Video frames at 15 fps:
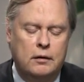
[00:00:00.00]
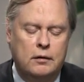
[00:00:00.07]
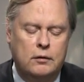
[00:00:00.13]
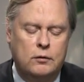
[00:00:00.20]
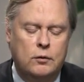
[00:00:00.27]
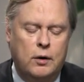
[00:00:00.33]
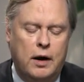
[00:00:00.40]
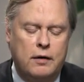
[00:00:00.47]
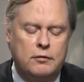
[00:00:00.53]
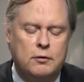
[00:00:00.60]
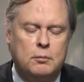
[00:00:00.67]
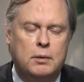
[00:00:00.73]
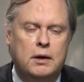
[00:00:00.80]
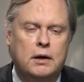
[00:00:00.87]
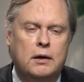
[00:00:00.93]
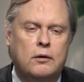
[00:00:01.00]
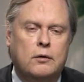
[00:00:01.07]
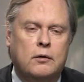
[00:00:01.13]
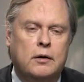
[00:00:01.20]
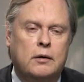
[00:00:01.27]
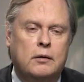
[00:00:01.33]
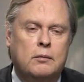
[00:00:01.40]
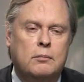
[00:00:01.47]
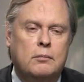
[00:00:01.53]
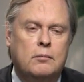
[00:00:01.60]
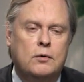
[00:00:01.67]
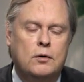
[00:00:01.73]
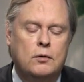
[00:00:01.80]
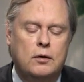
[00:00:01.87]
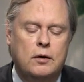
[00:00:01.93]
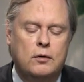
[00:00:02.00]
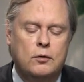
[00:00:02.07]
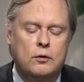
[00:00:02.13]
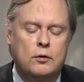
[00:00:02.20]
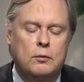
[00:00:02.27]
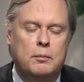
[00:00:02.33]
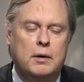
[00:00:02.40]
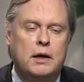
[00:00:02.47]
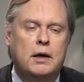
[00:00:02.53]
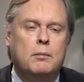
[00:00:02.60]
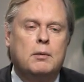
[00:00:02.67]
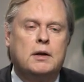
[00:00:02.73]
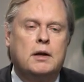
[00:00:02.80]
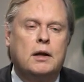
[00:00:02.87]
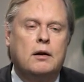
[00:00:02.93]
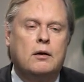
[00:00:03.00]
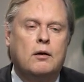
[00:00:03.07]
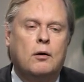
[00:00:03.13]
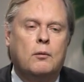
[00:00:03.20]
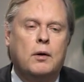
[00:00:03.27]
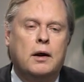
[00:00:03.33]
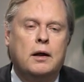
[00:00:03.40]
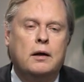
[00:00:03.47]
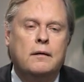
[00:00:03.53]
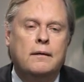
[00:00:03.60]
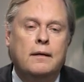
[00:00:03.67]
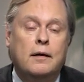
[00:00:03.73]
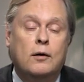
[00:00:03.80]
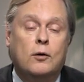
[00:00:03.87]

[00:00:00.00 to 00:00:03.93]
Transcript: you have to be either you're being imitated already,